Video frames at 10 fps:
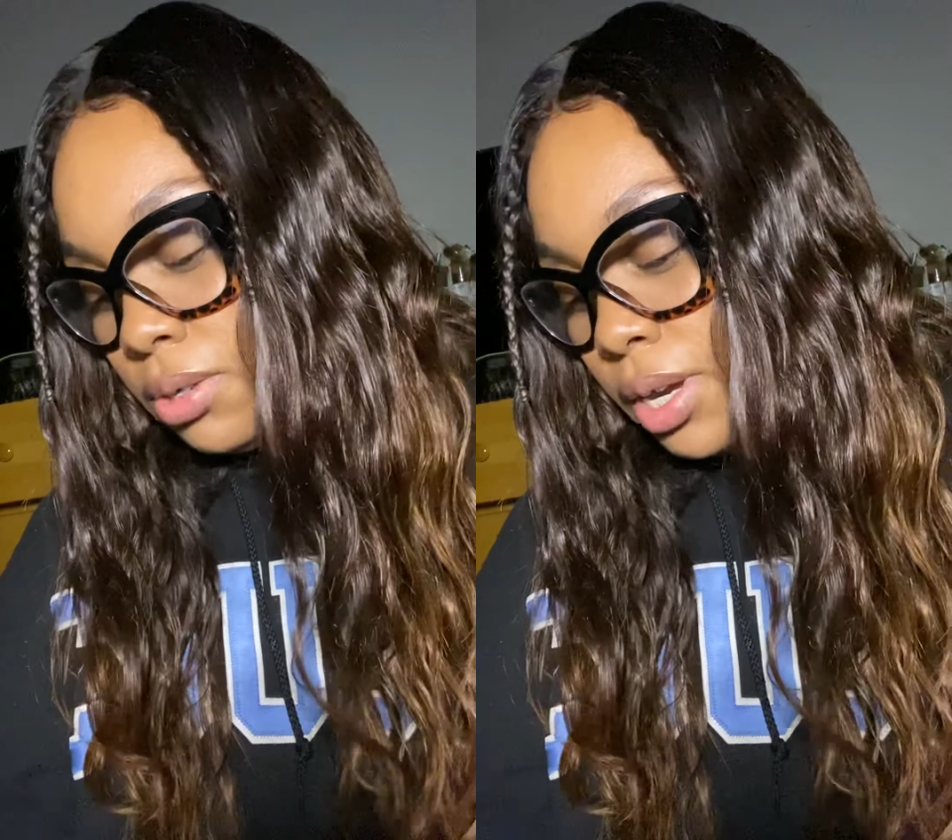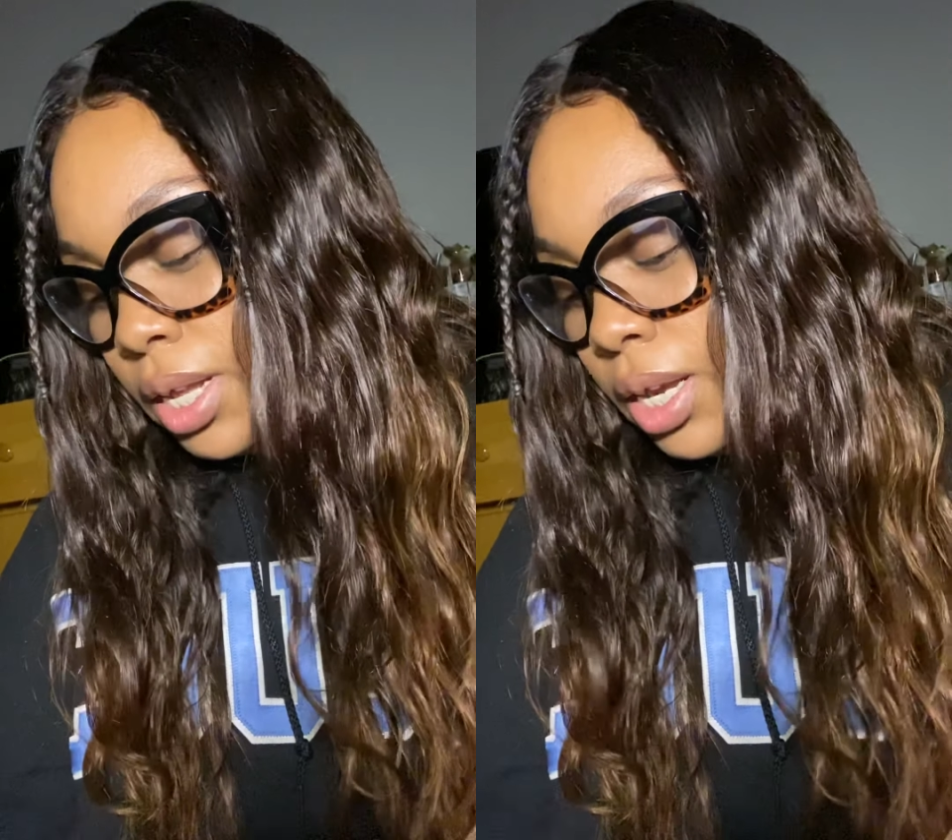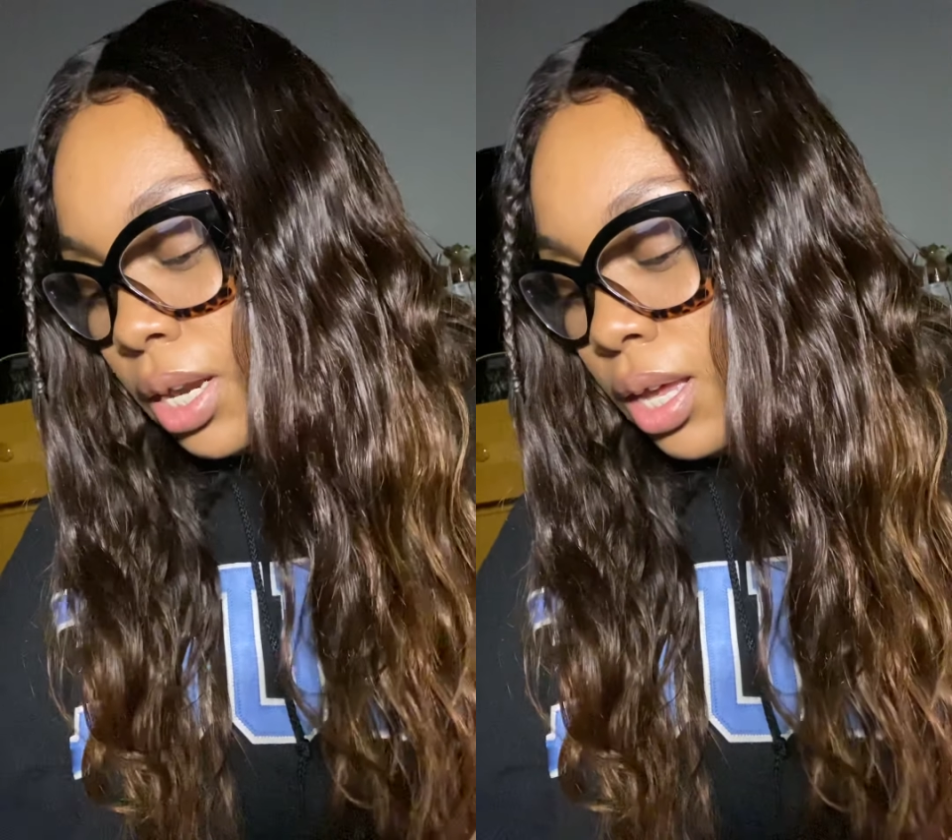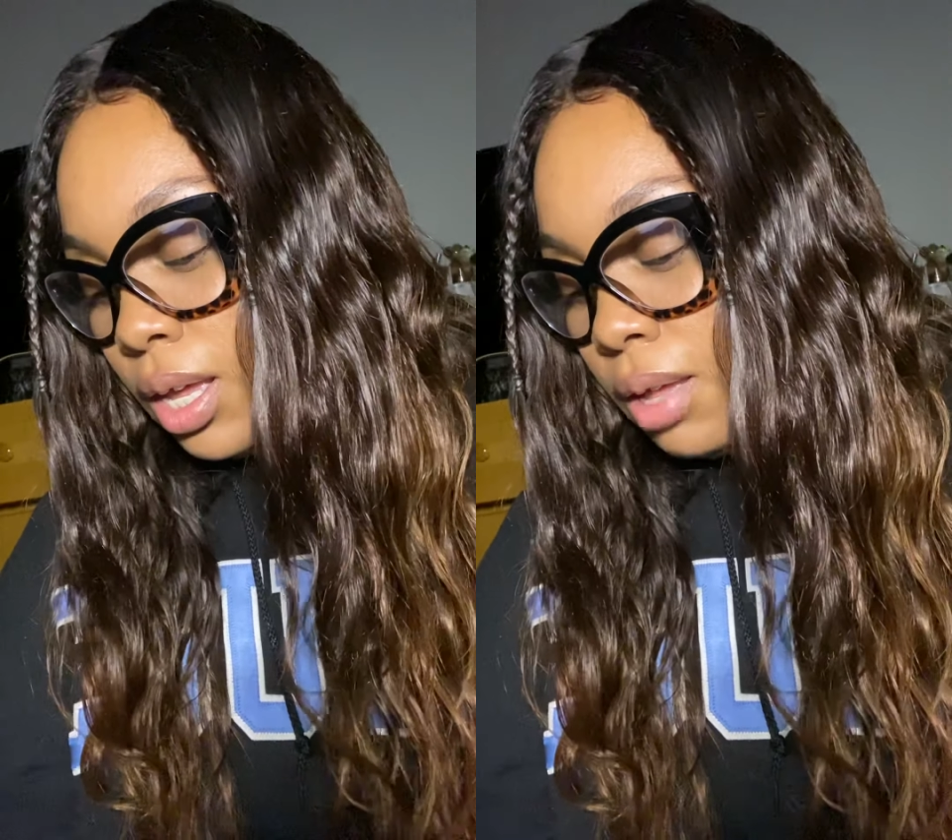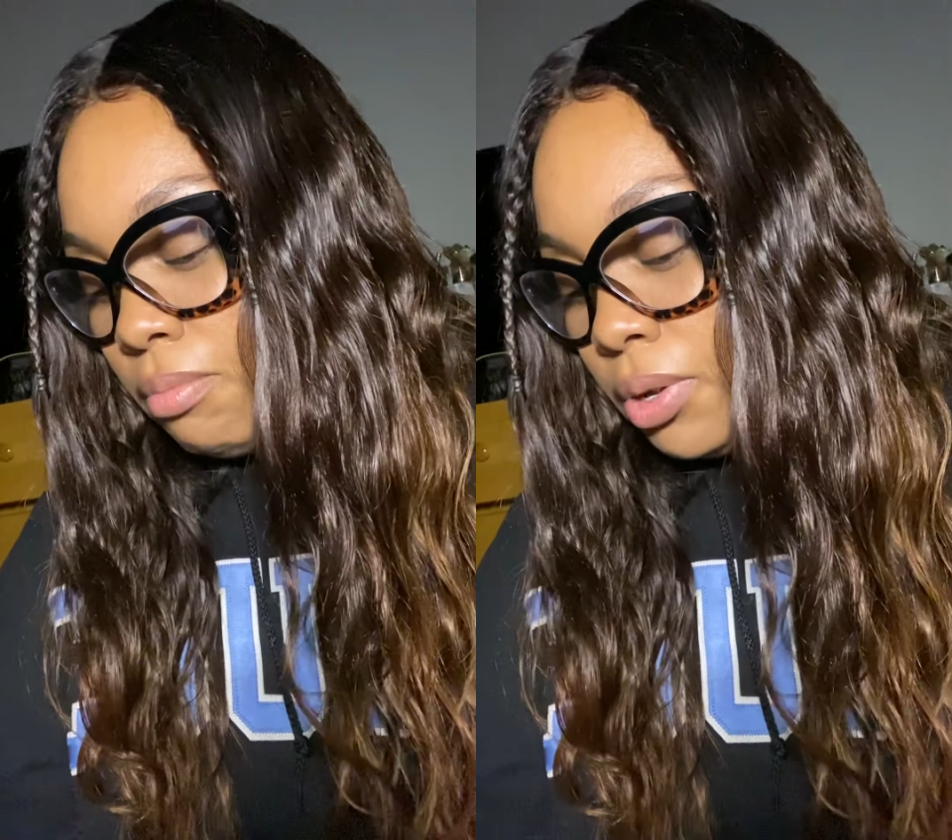And then
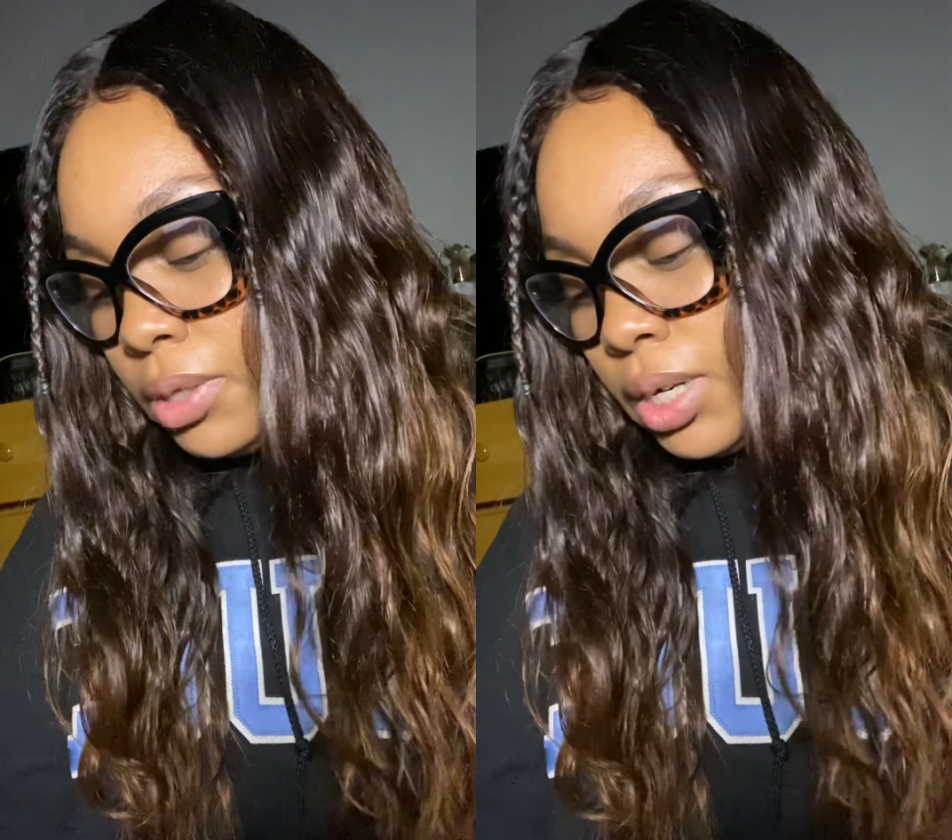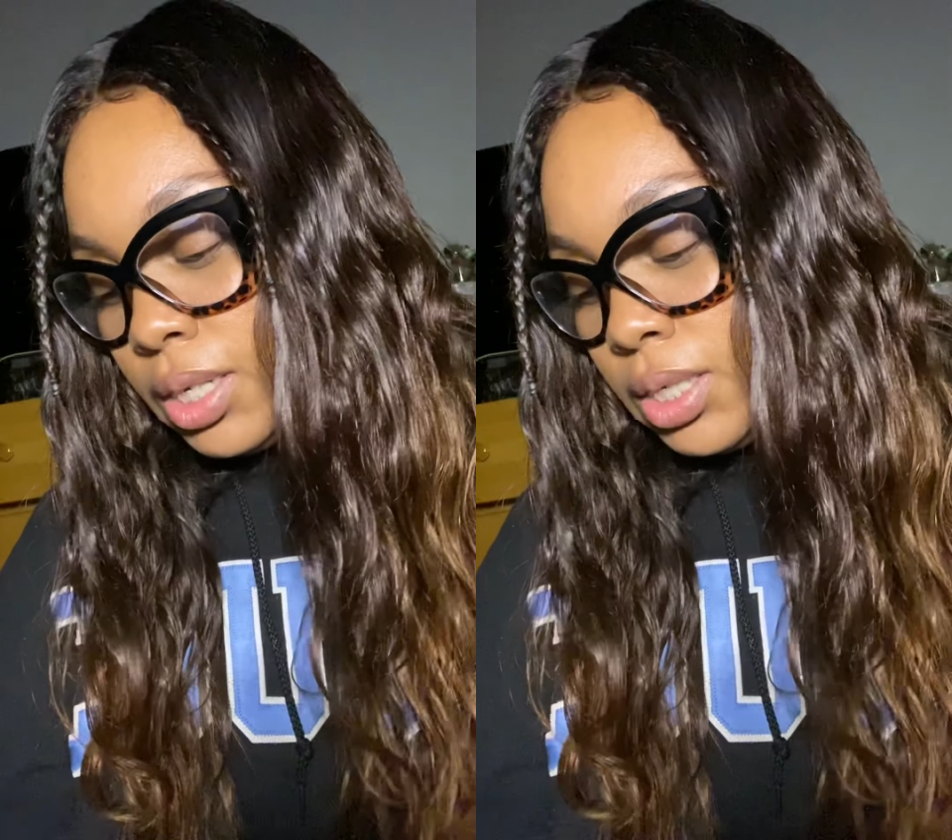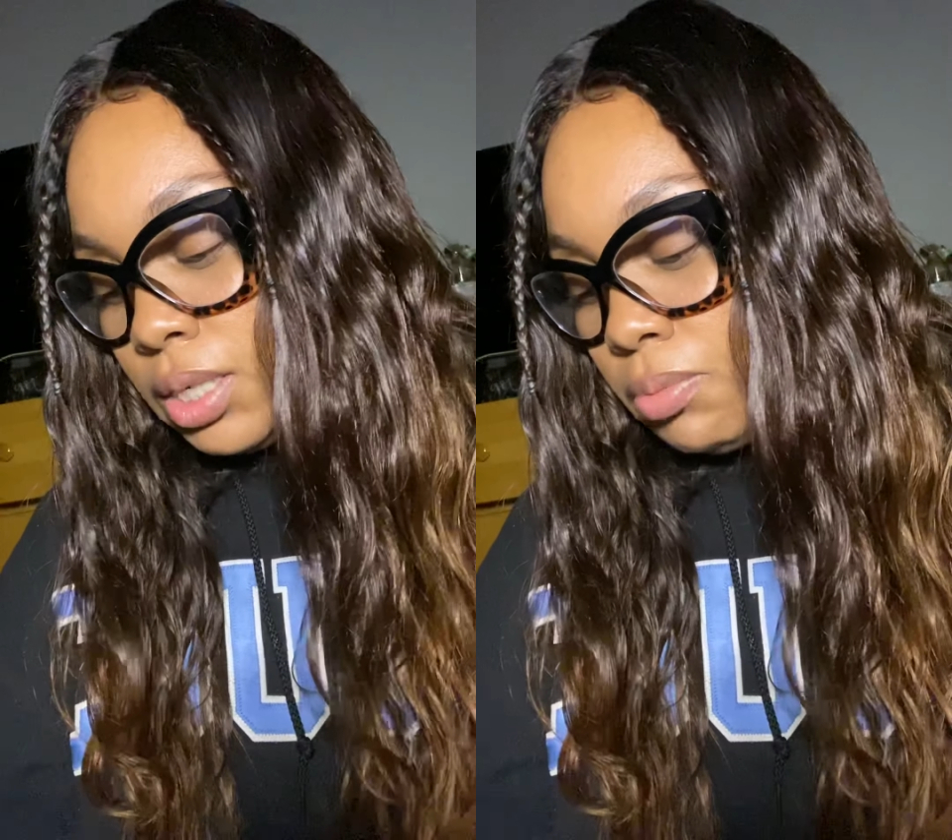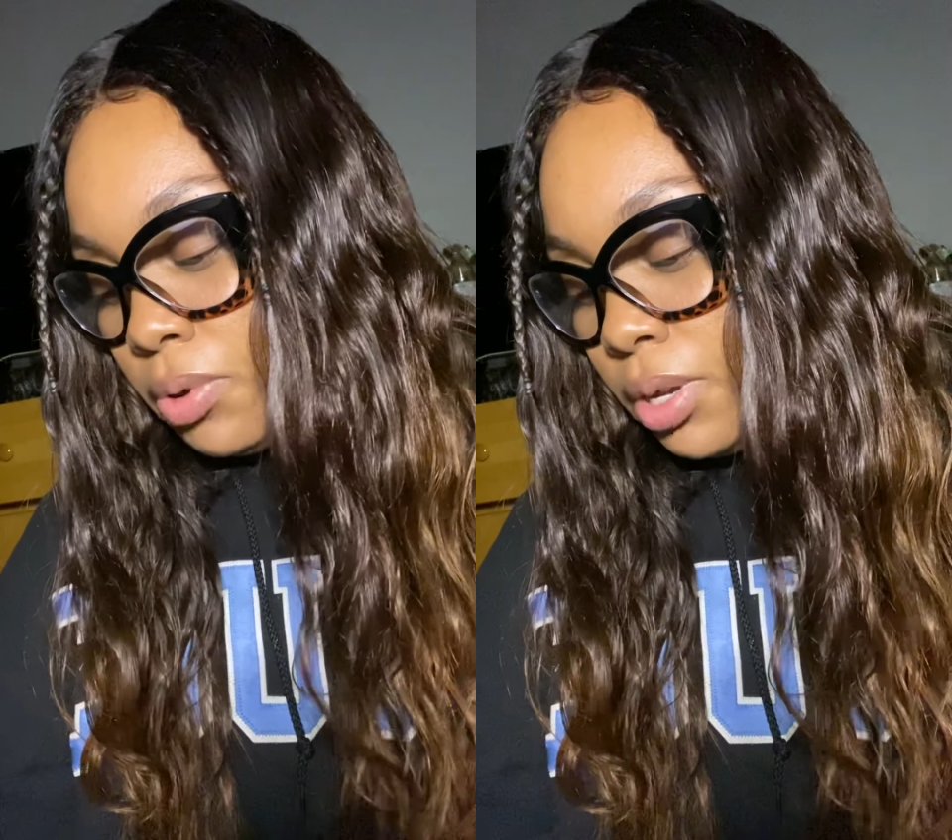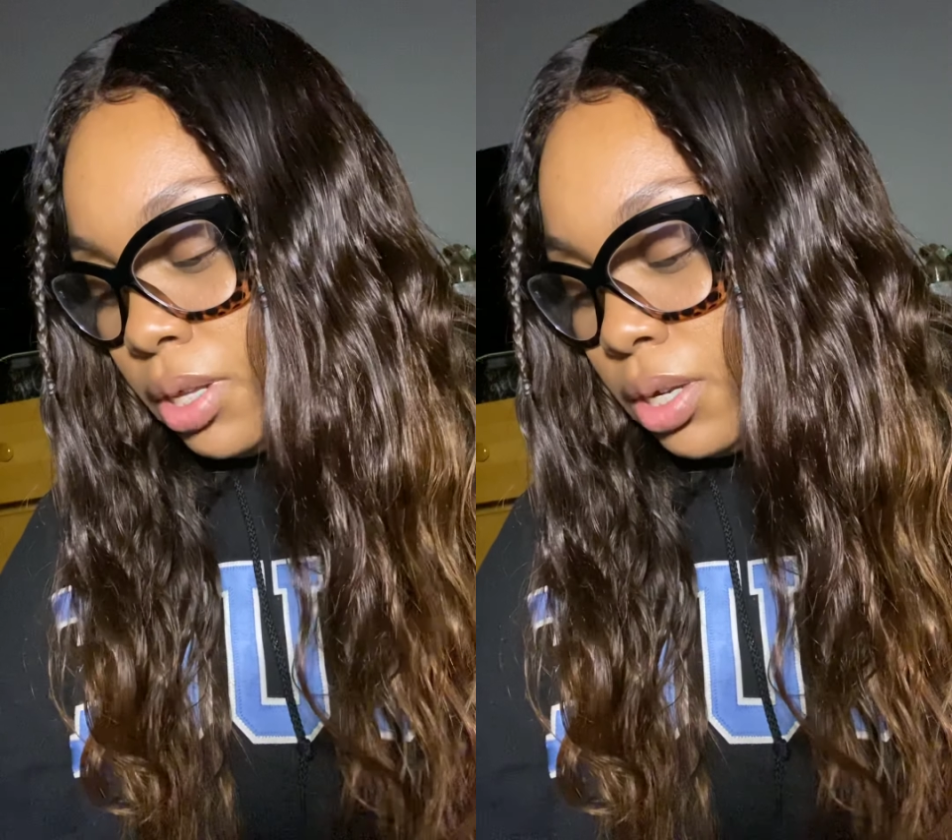building and supporting the